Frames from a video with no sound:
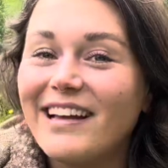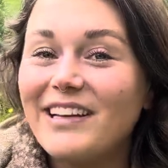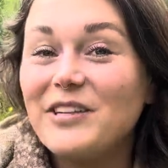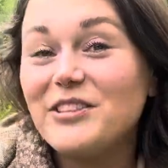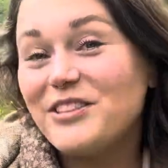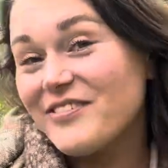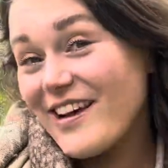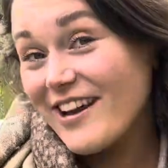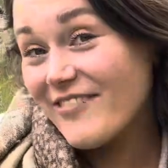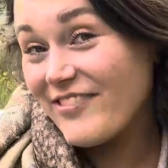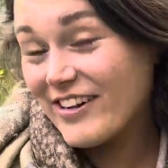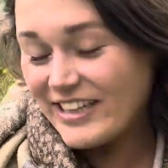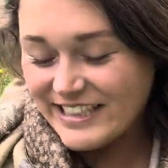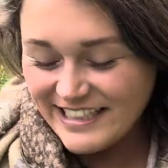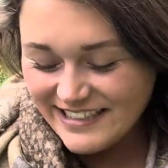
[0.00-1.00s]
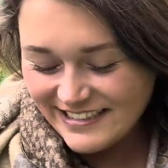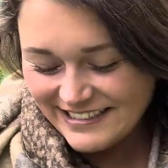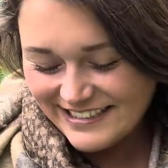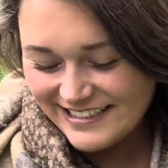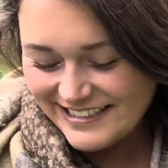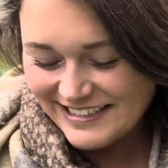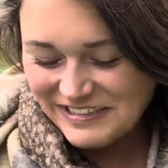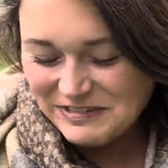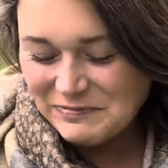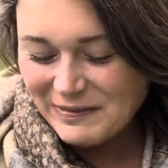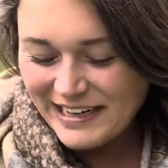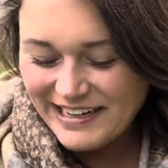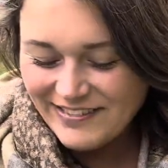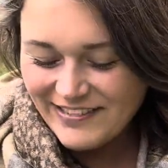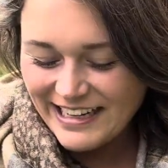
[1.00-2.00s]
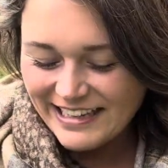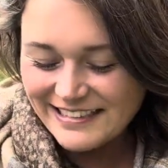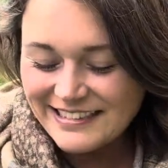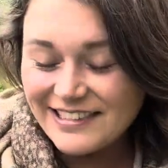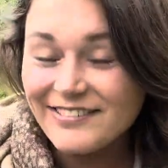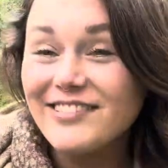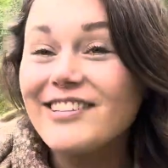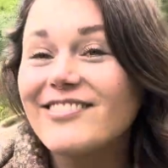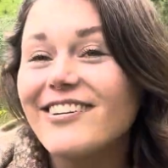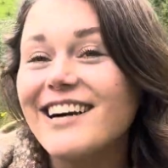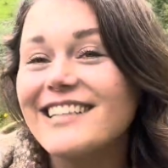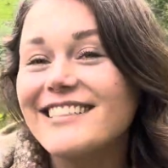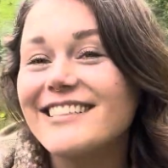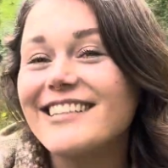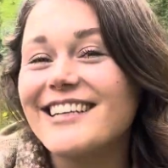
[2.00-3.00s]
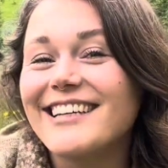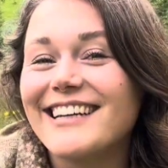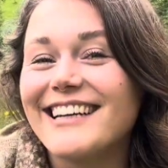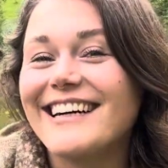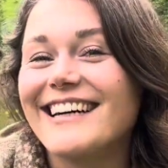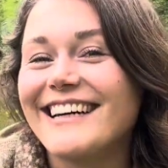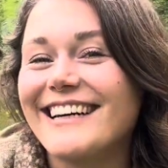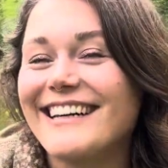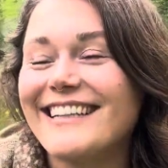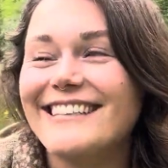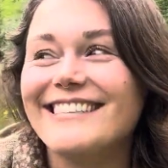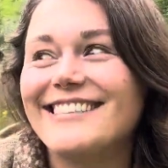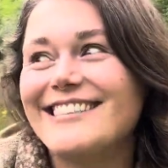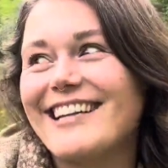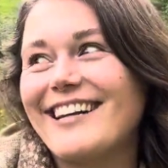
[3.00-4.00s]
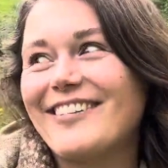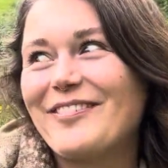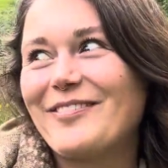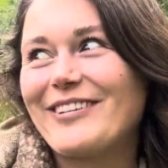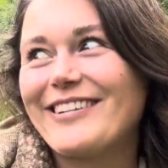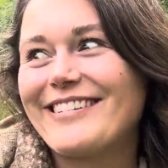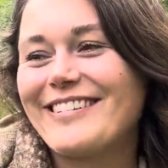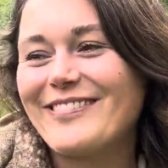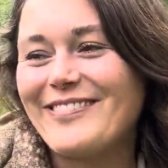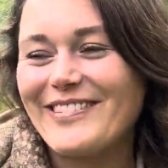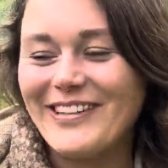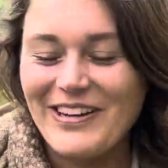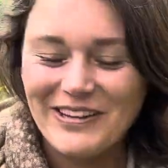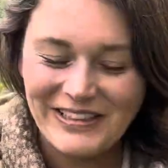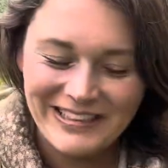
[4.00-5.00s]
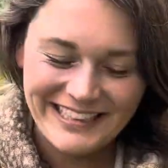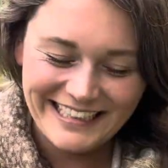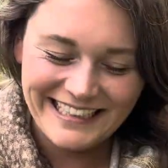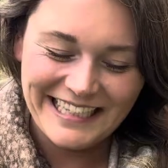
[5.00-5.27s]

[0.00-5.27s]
a huge fan of fairy tales, as you might have guessed if you watched this channel for a little bit longer.